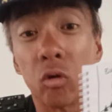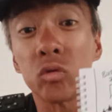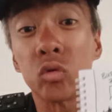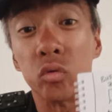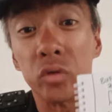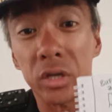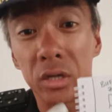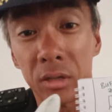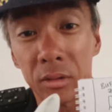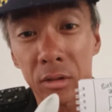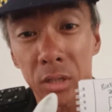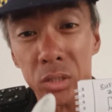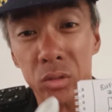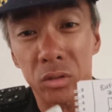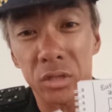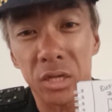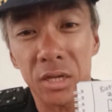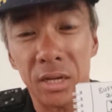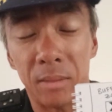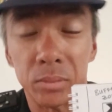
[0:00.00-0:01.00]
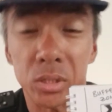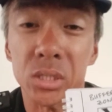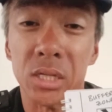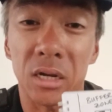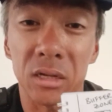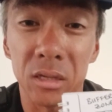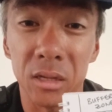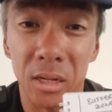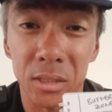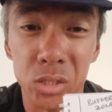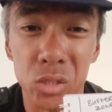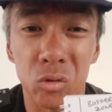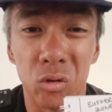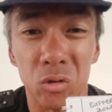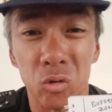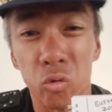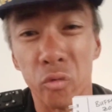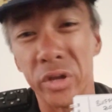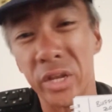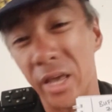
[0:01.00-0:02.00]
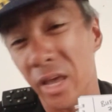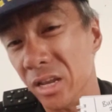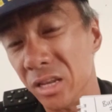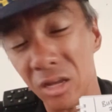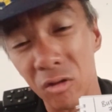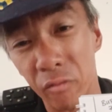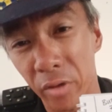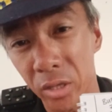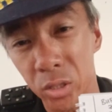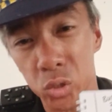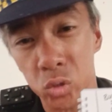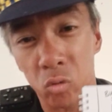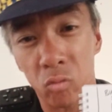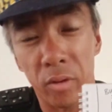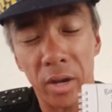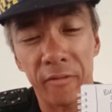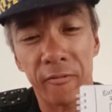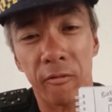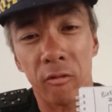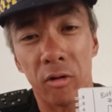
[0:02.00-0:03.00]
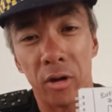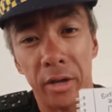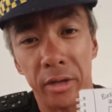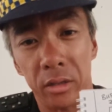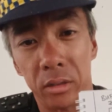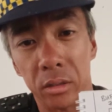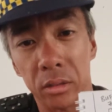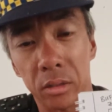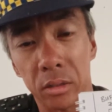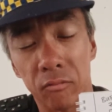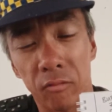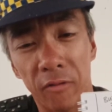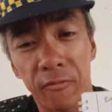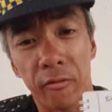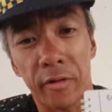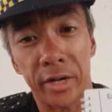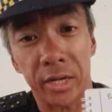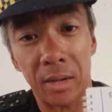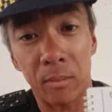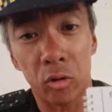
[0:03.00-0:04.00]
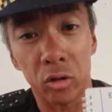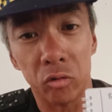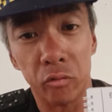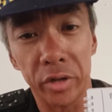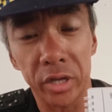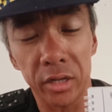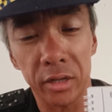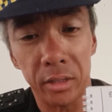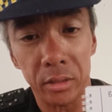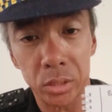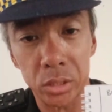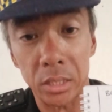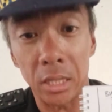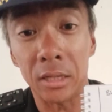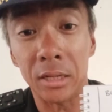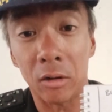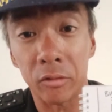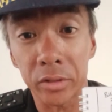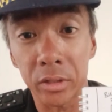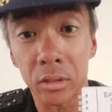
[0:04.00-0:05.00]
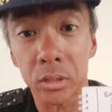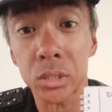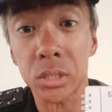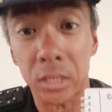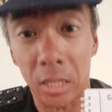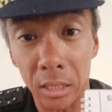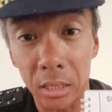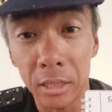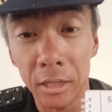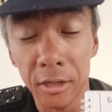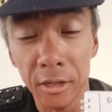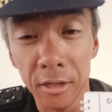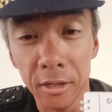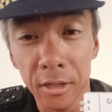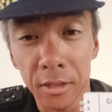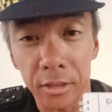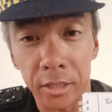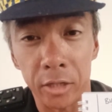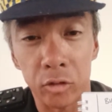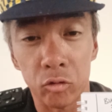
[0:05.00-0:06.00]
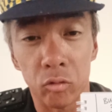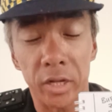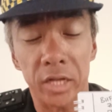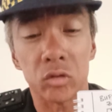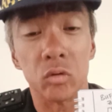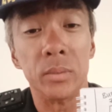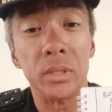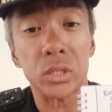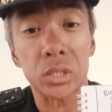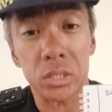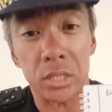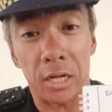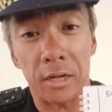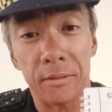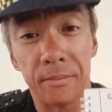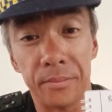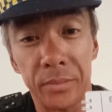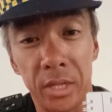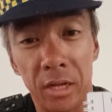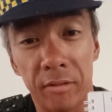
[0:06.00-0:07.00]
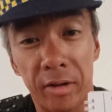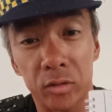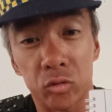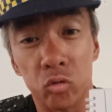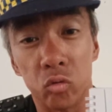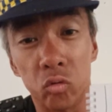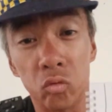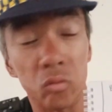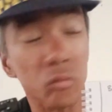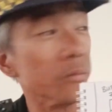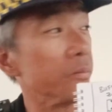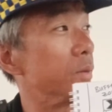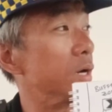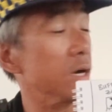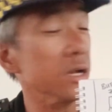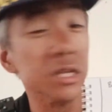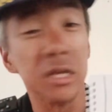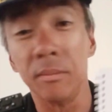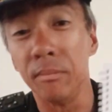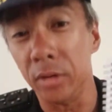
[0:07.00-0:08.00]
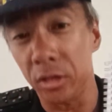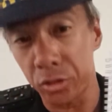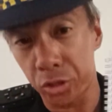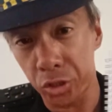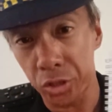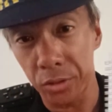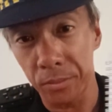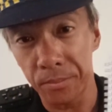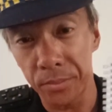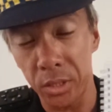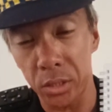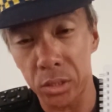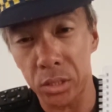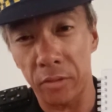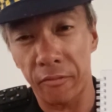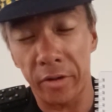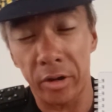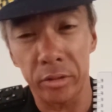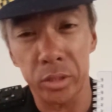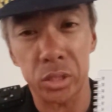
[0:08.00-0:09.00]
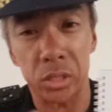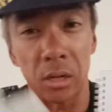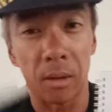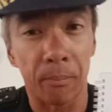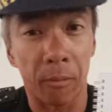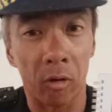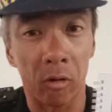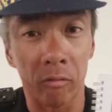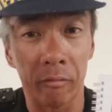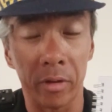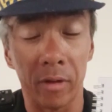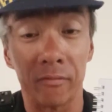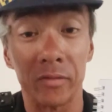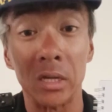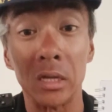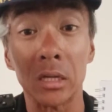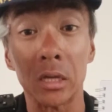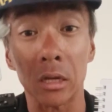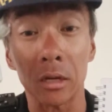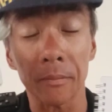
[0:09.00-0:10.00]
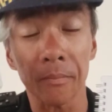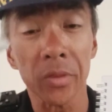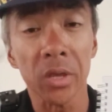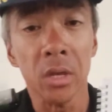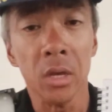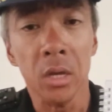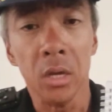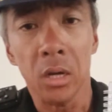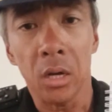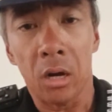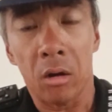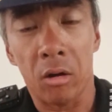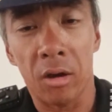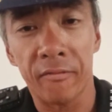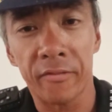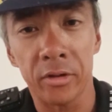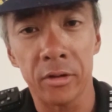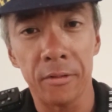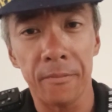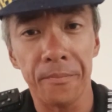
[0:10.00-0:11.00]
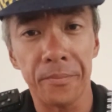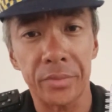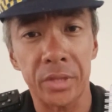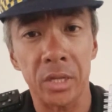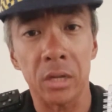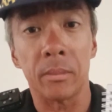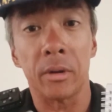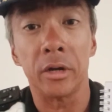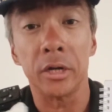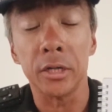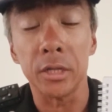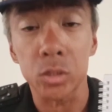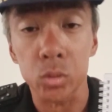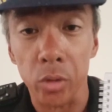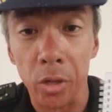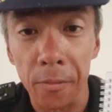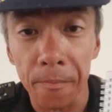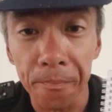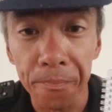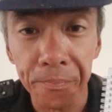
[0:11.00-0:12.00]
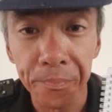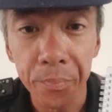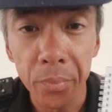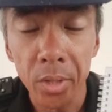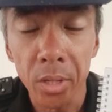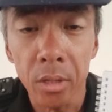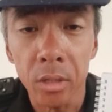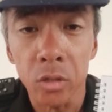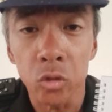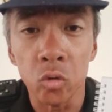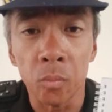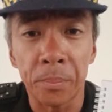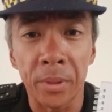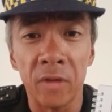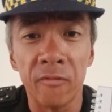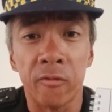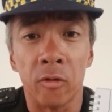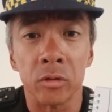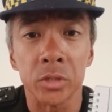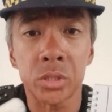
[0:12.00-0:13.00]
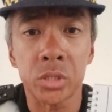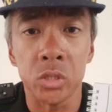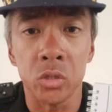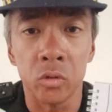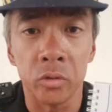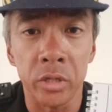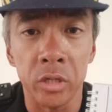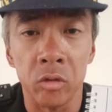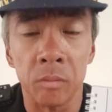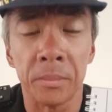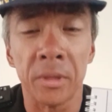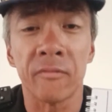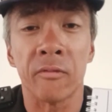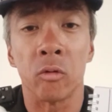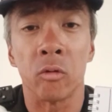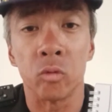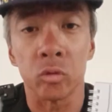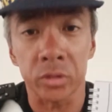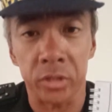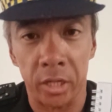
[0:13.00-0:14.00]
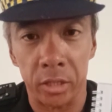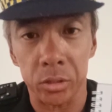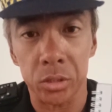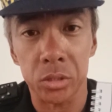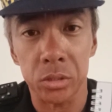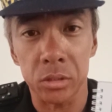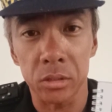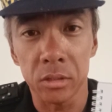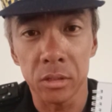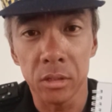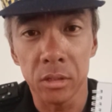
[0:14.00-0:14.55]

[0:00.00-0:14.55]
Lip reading: go to here. Because go to here, I'm stuck here. I still got to go in anyway. So what for I come all the way here and stay down here stuck? They don't like to be stuck. They like to early merge. This is a very Singapore way of thinking. However, think about it this way. You pay for COE, you pay for road tax,